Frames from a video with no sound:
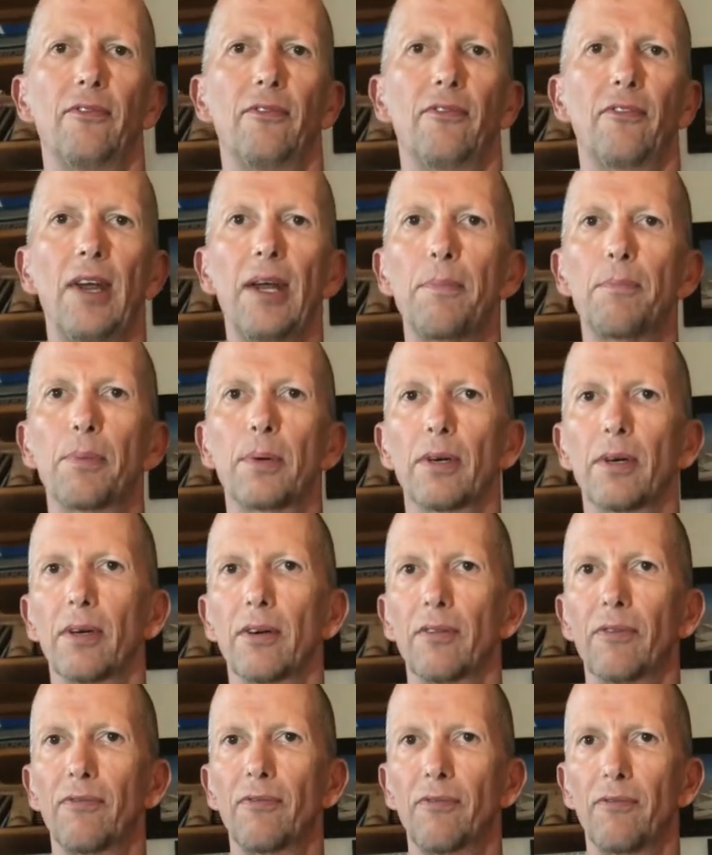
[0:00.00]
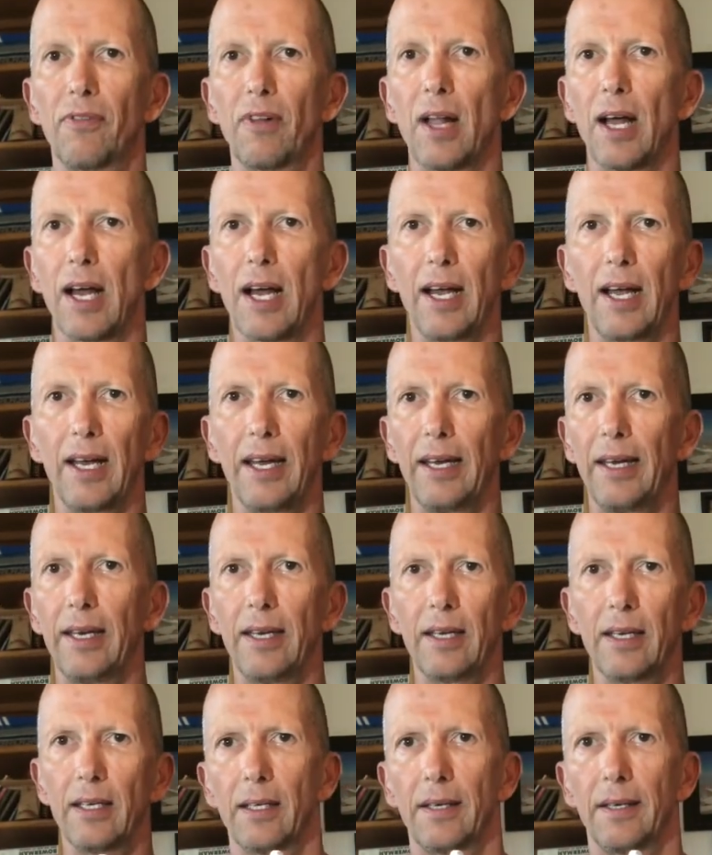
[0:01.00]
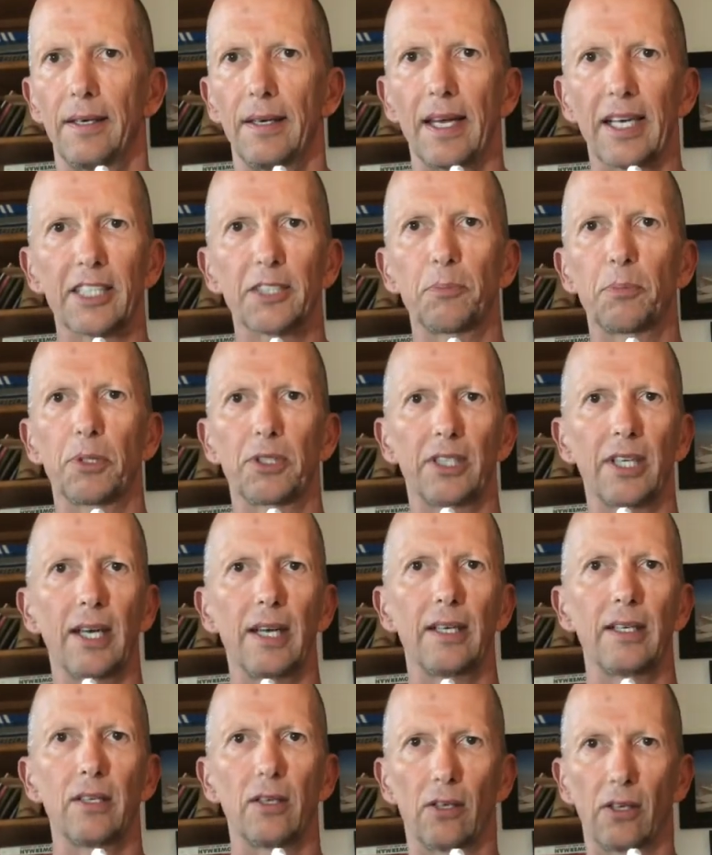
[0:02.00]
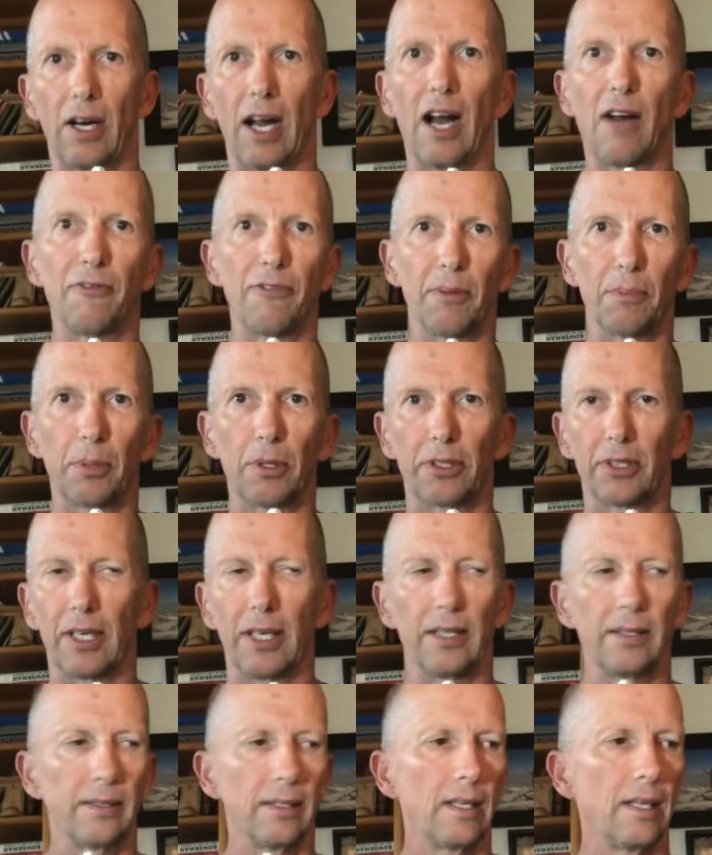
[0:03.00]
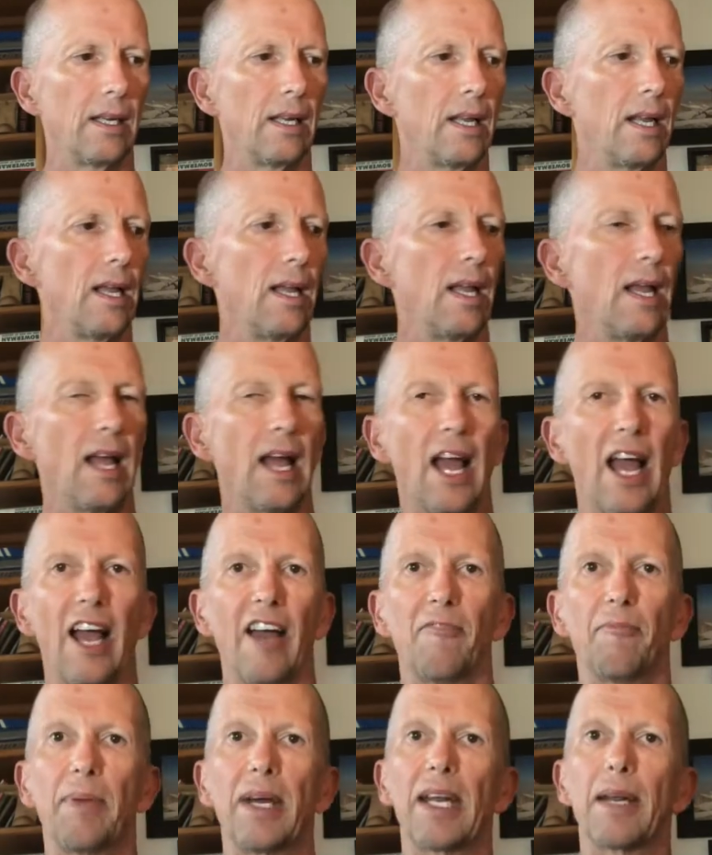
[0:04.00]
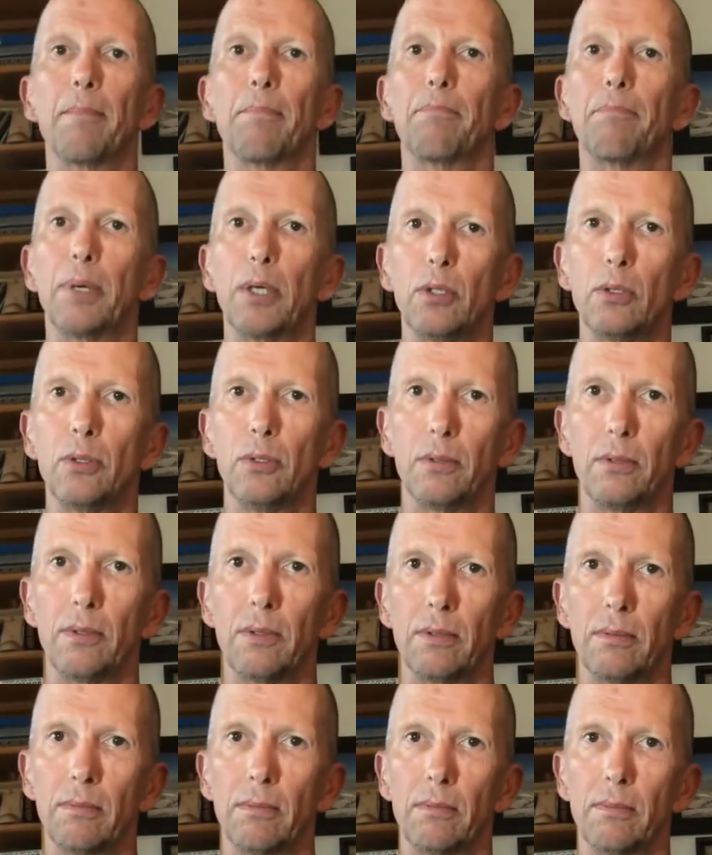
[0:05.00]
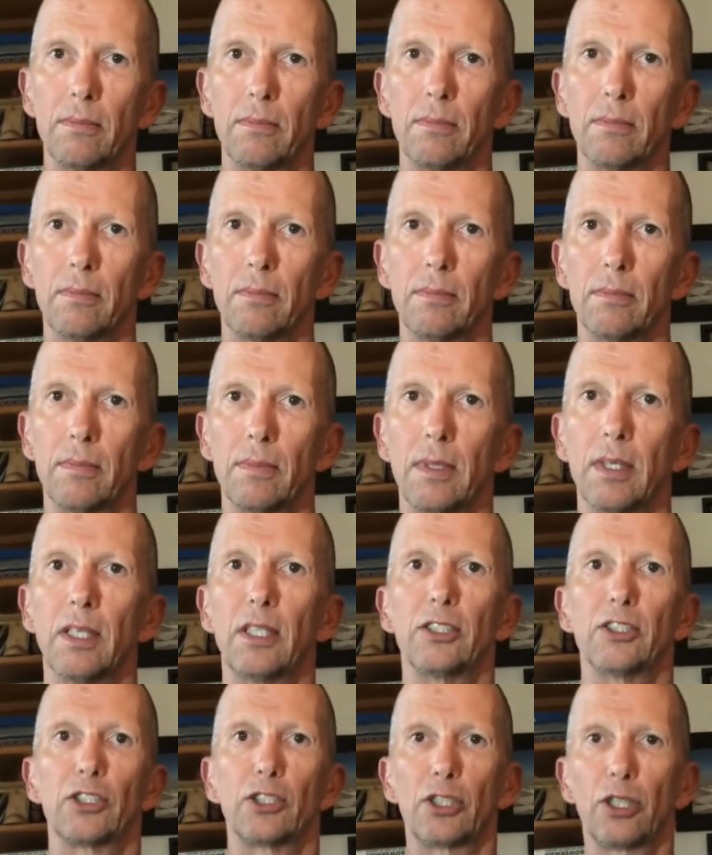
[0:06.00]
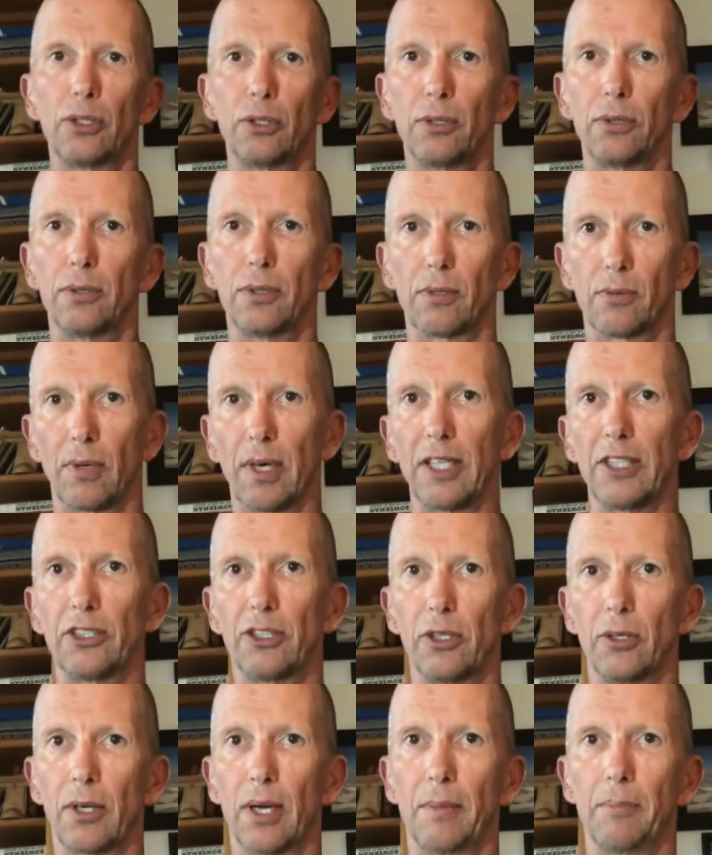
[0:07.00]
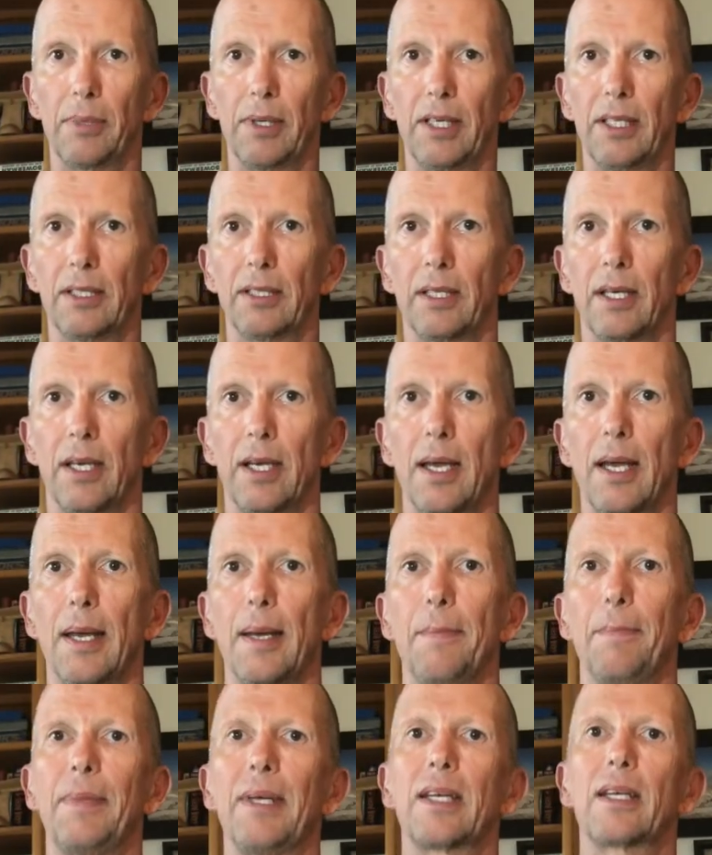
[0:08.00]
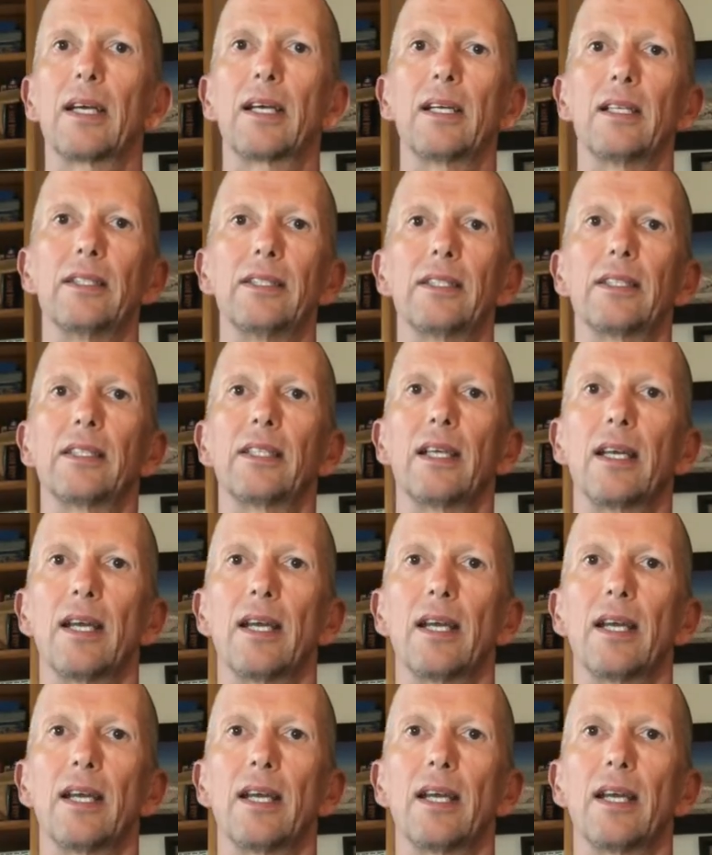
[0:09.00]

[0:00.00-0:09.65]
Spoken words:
Vaporfly Next Percent or Alpha Percent have been a boon to the running shoe companies because